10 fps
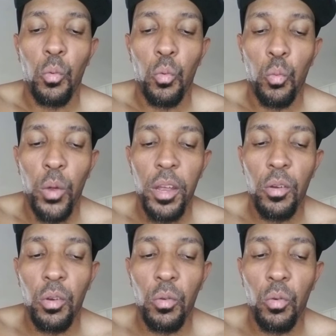
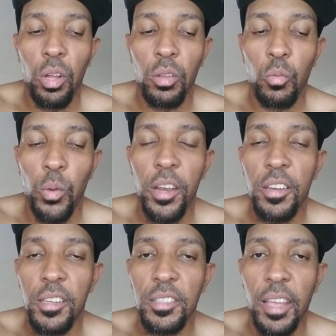Where
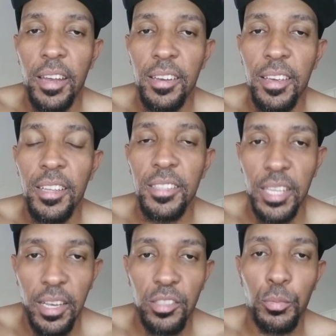does that
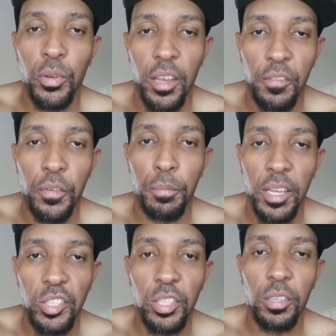intangible
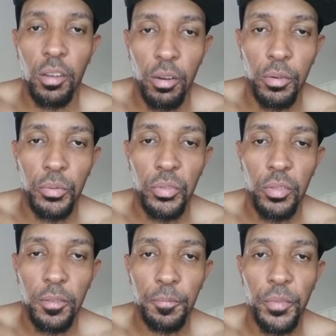information goes?
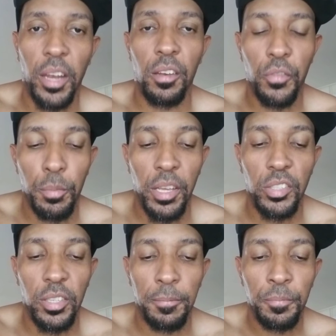That
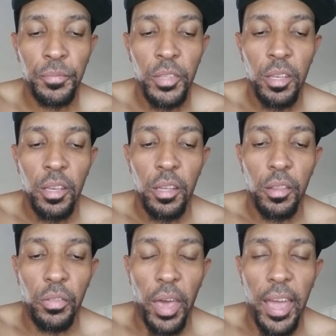information
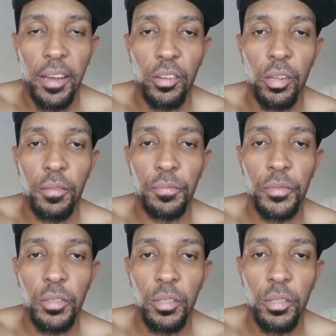that
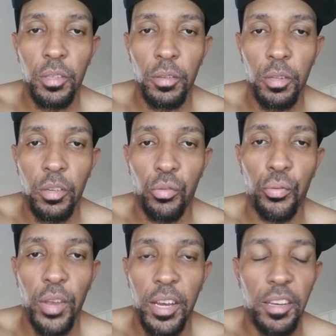
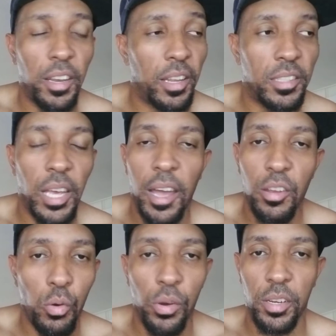created an entire
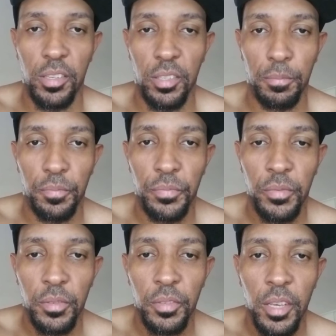organism,
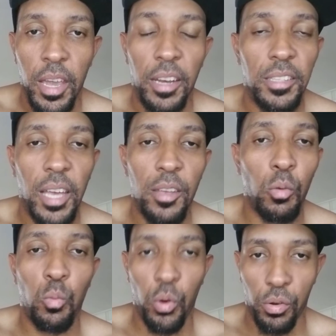an entire
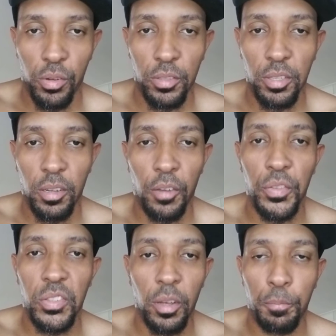world of
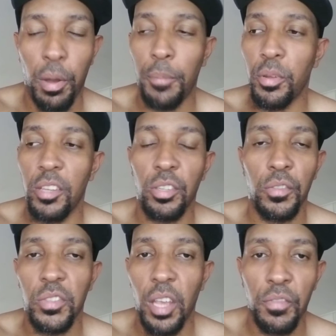a population of
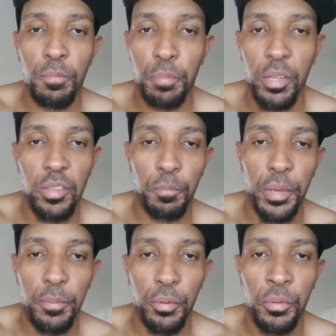7 billion
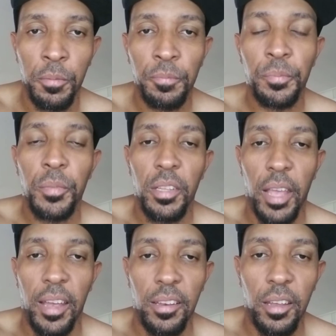people,
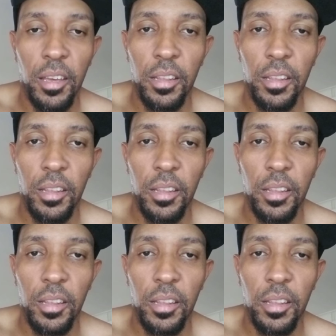that